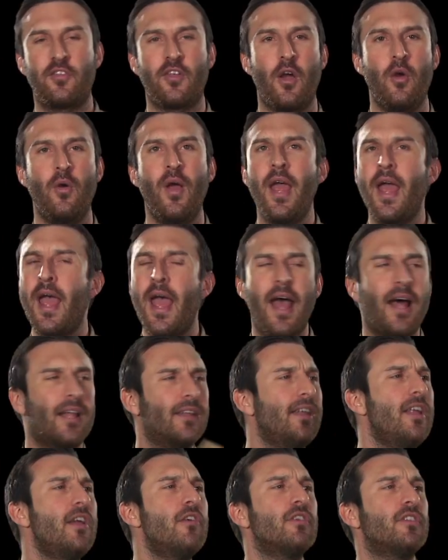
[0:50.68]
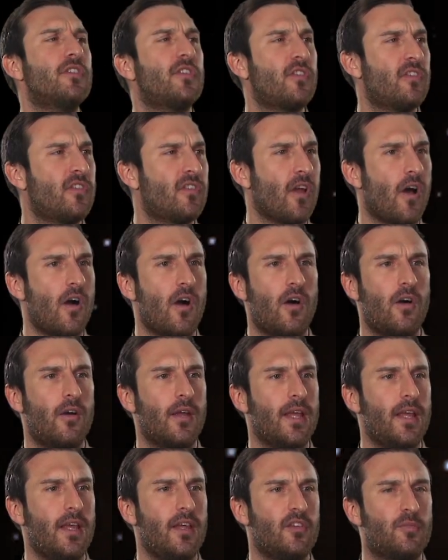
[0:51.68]
So our nearest
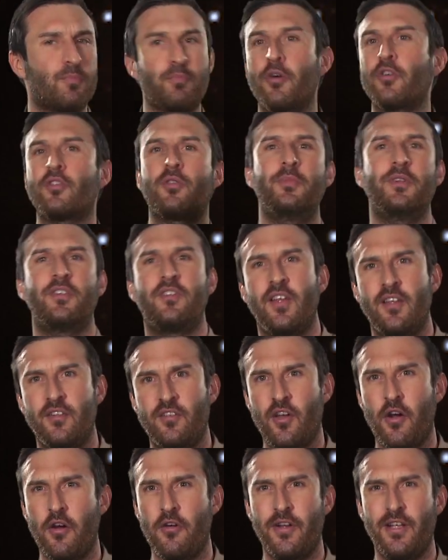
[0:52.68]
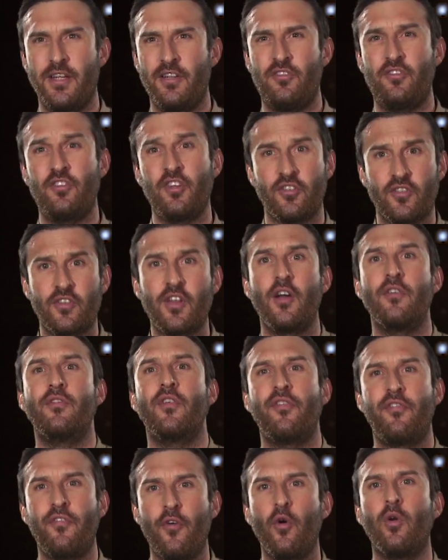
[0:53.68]
star is Proxima Centauri, and it's just
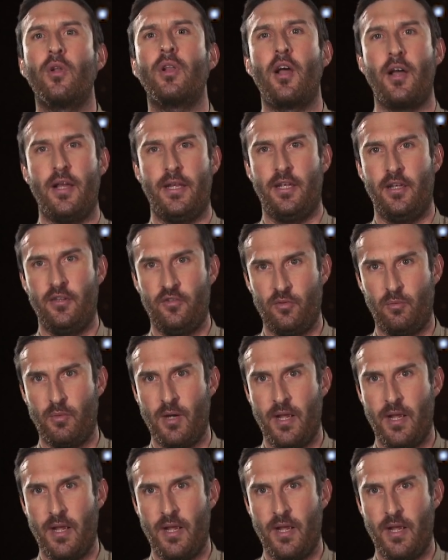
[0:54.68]
over four light years